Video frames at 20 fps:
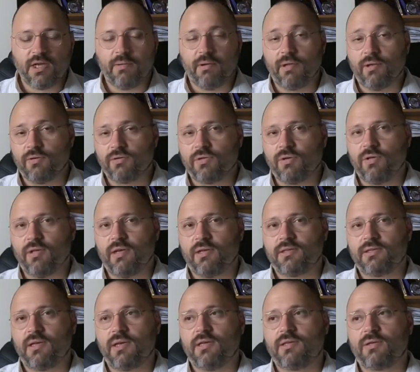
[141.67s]
but also the United
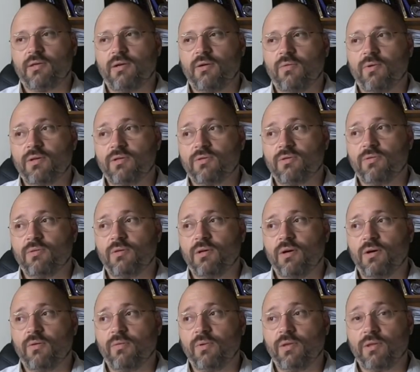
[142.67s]
States wants
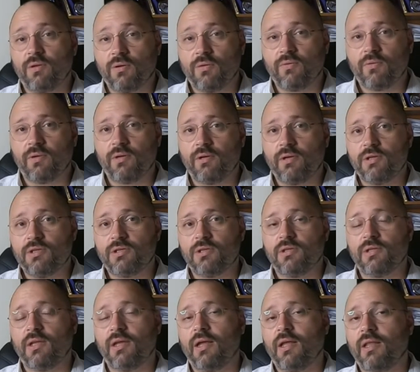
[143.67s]
to withdraw from the
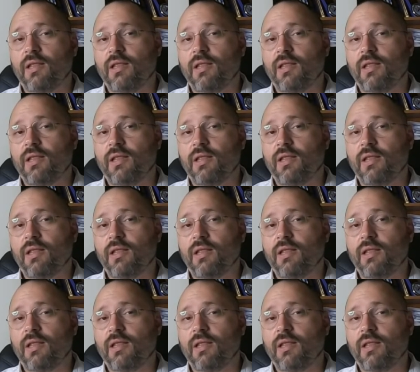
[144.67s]
region,